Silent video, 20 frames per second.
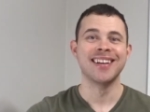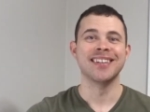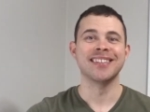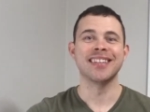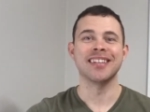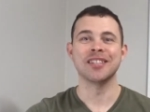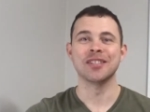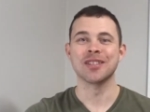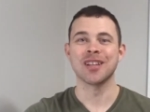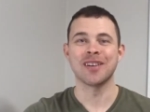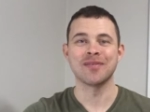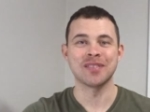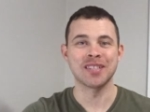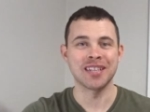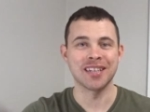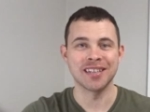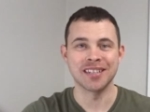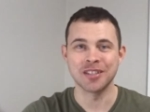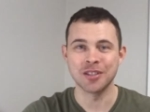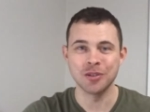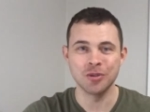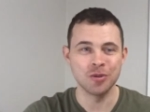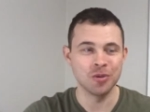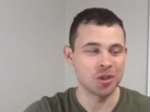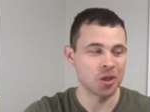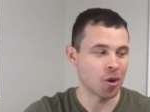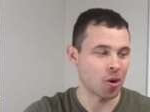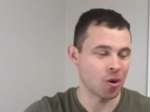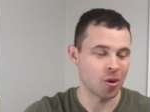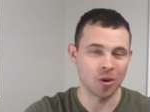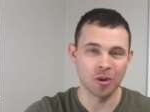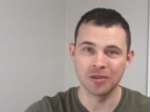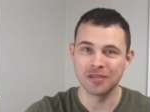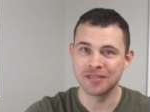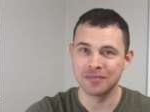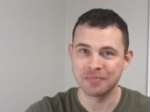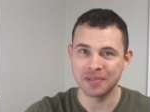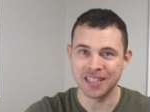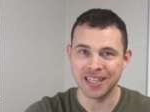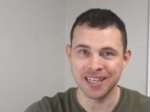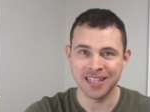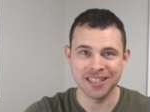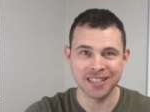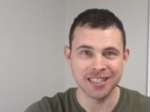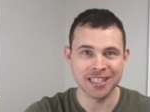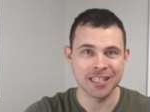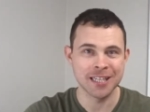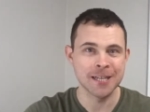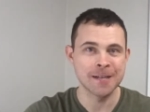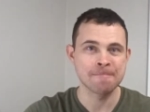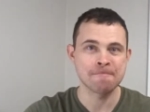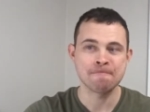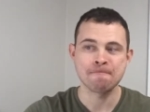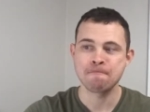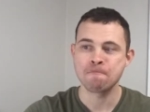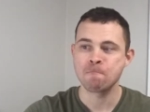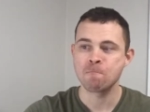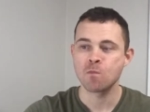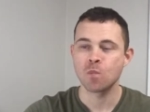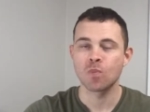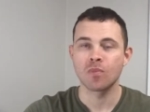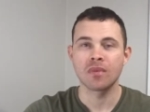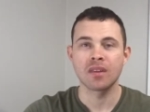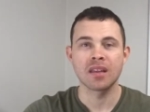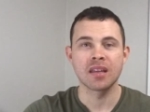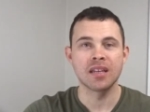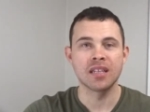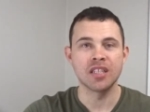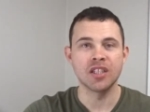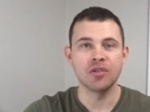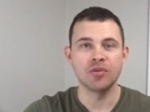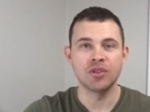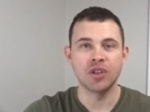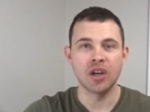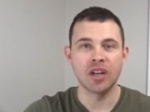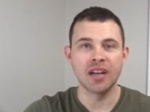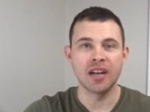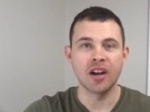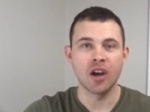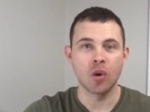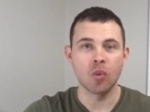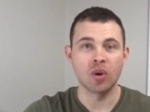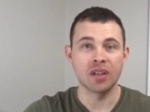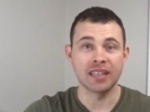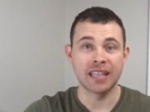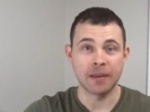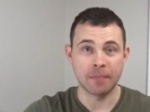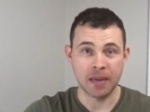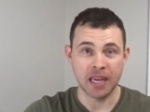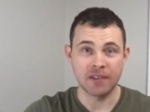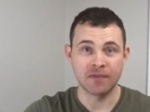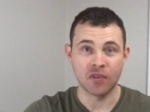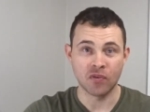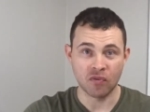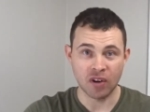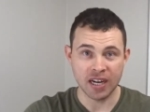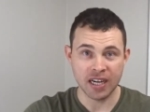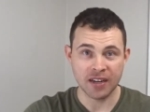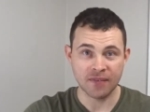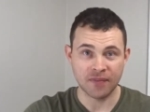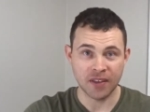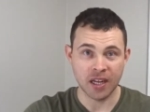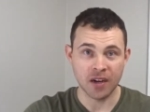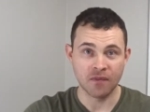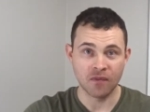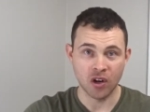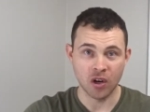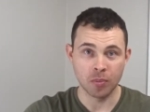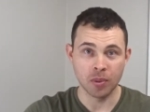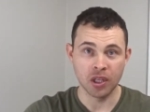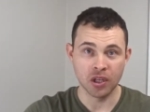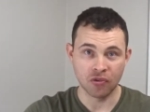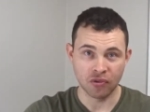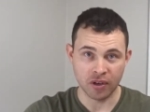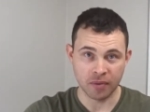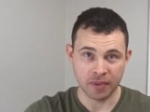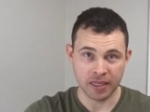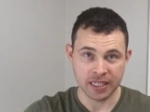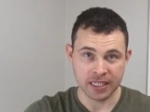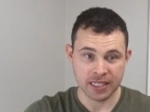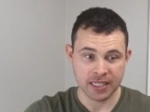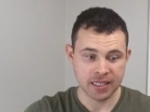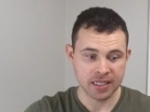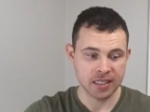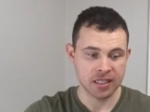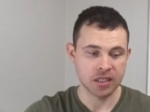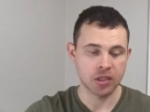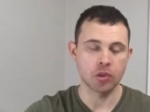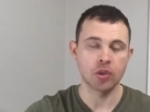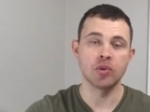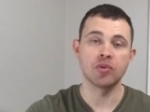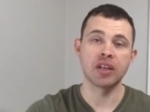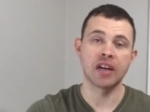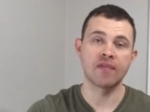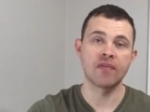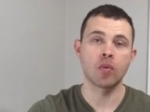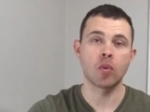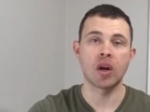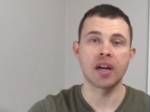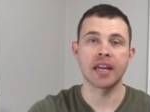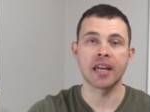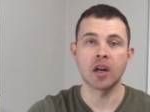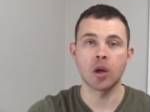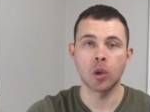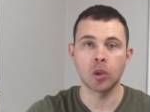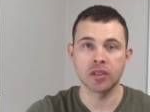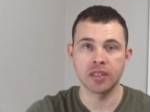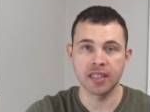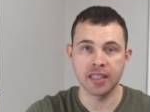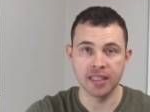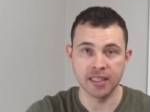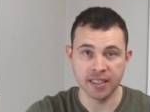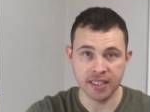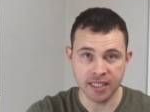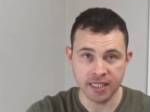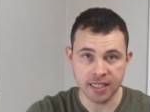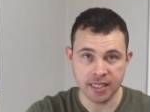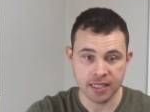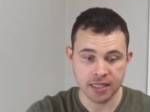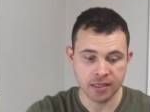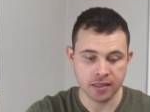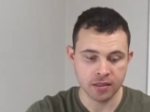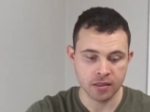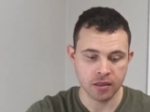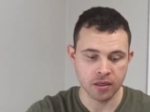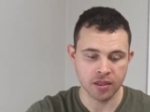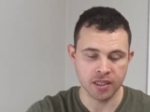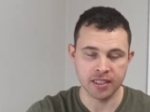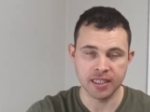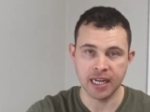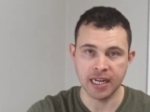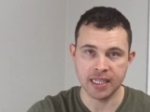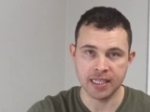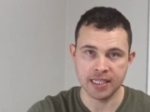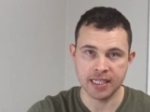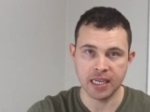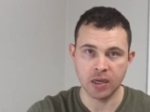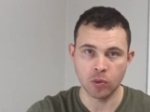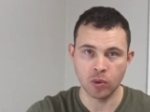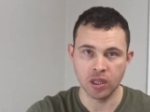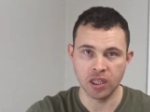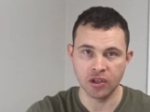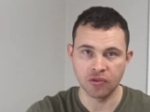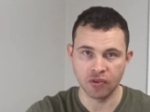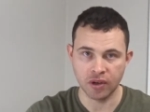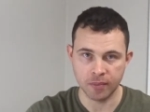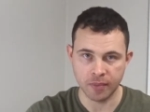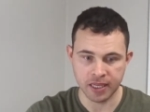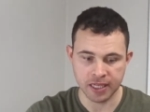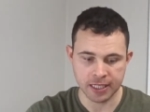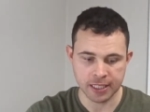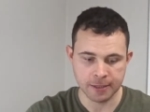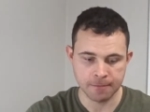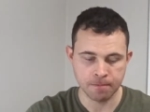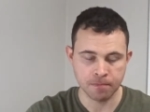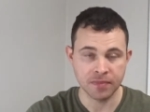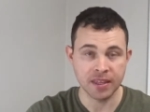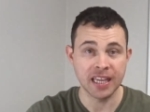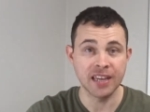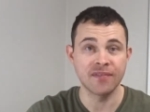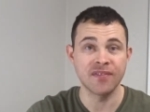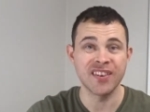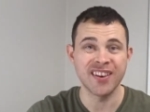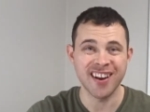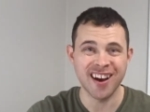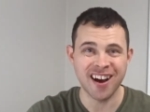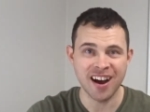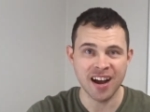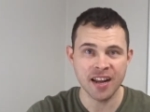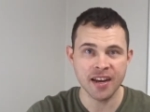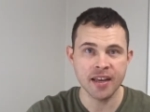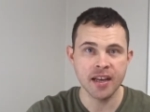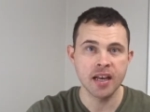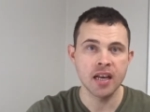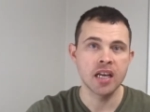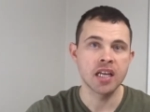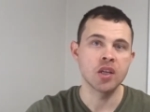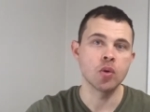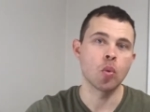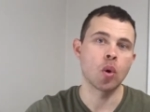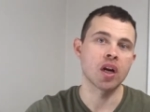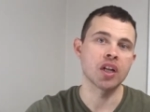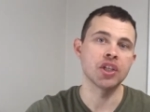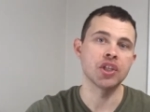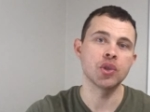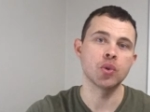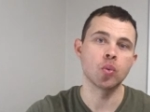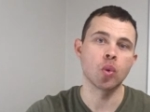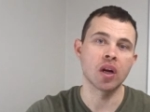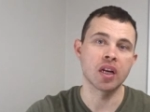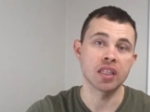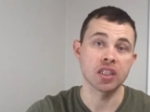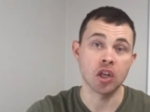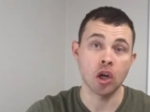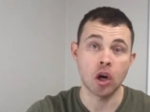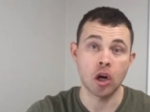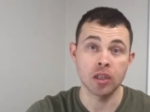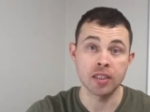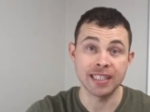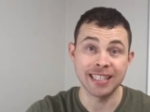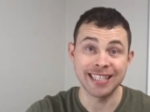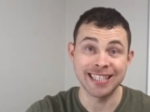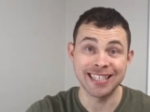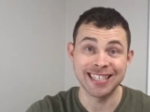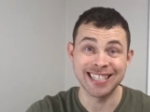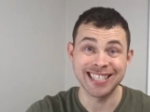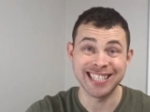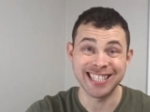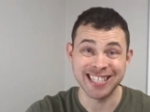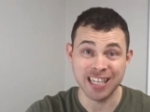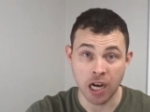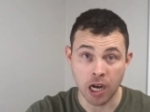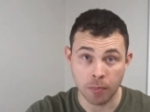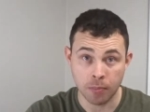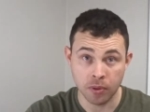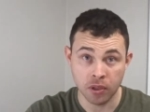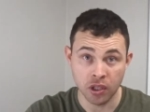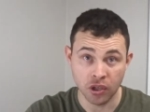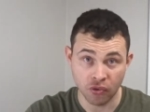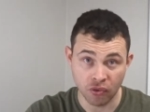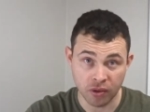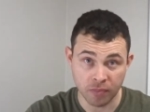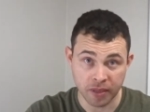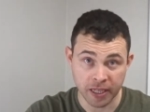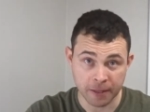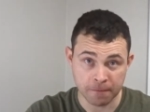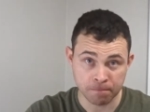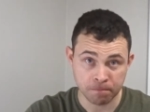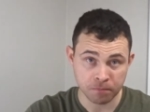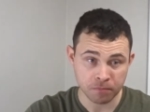Then you're left in a huge hole because you didn't know what they paid for rent if they had a verbal agreement. So you definitely want to get a hold of the lease or the tenancy at will agreement. If not, you want to do what is called an estoppel agreement,